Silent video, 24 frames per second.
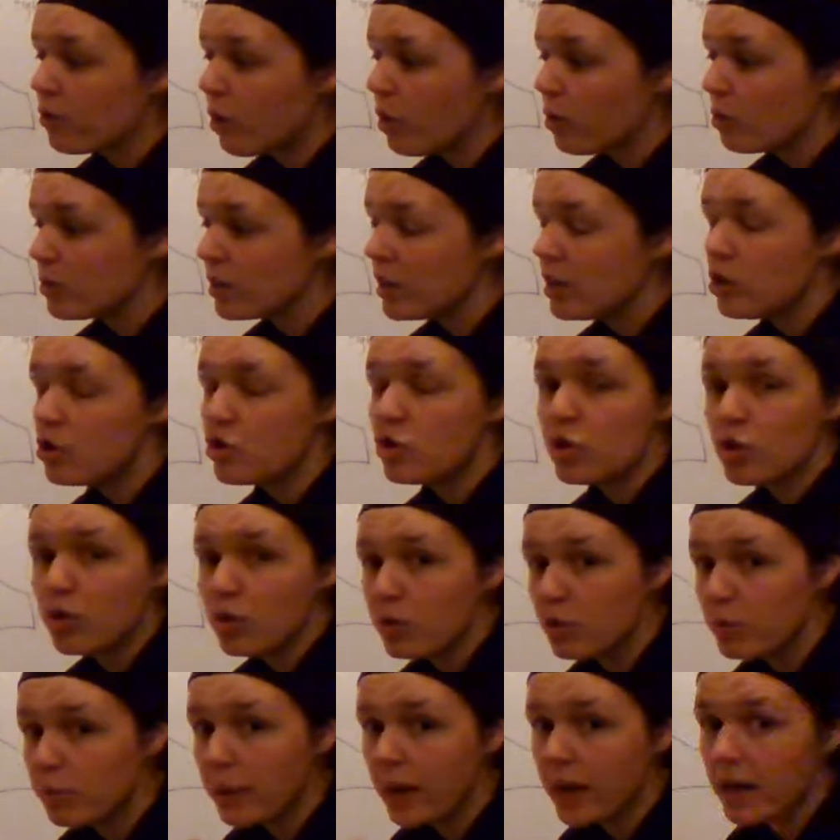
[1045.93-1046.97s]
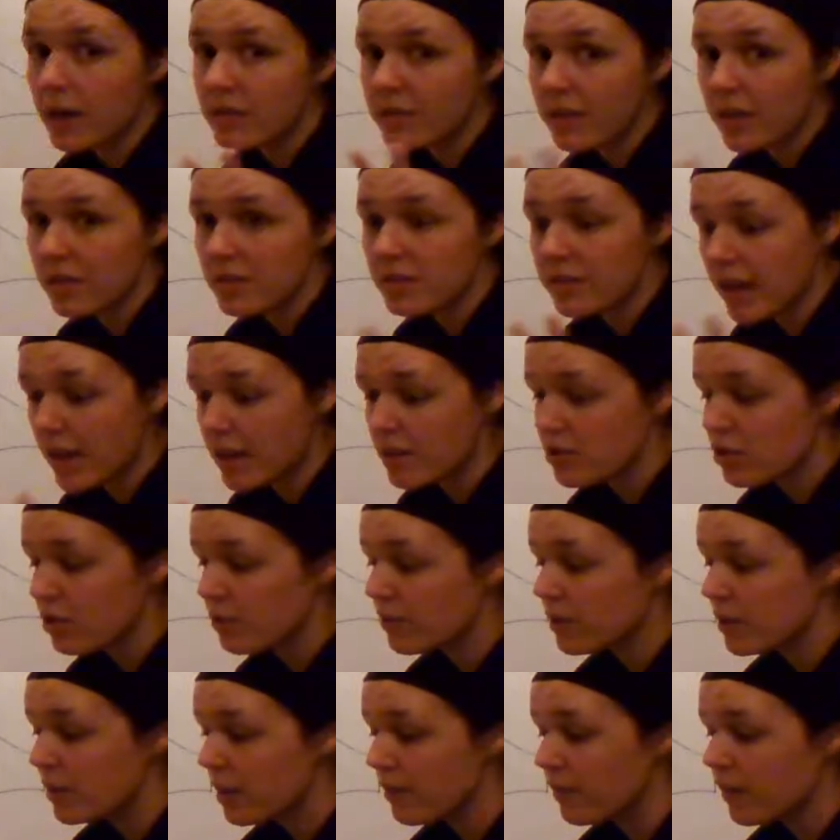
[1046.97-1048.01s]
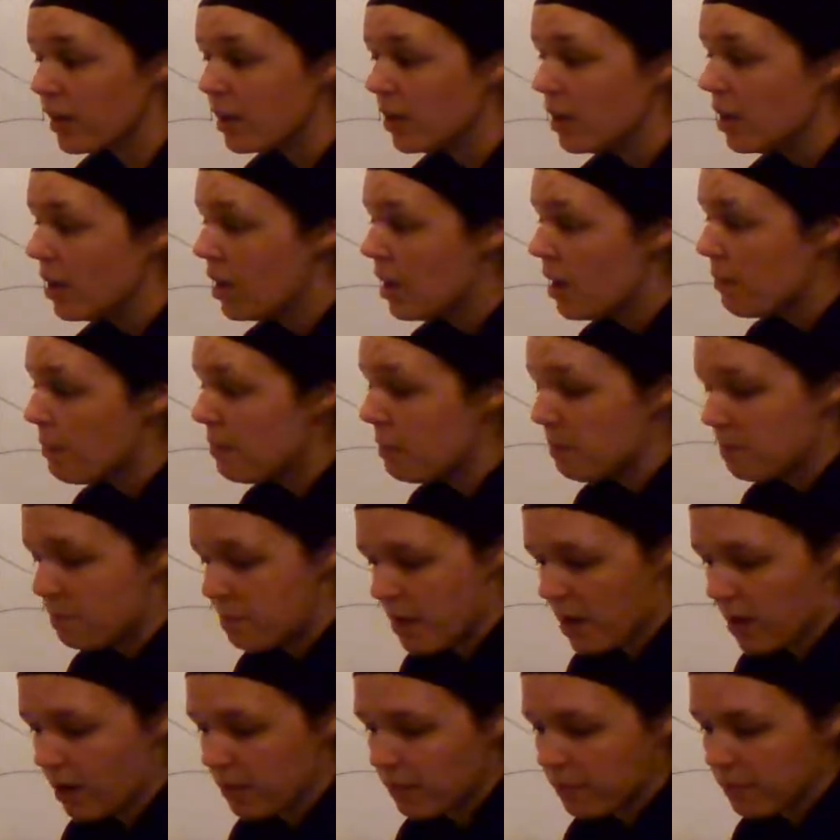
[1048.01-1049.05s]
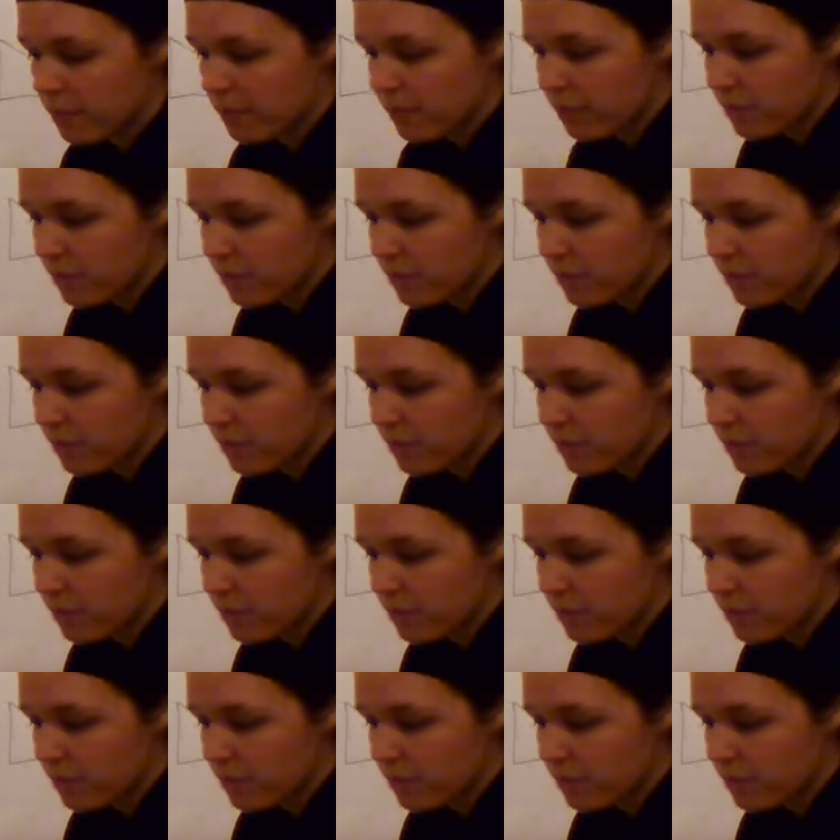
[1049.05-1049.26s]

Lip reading: only 2 parallel sides. So if you think of it, a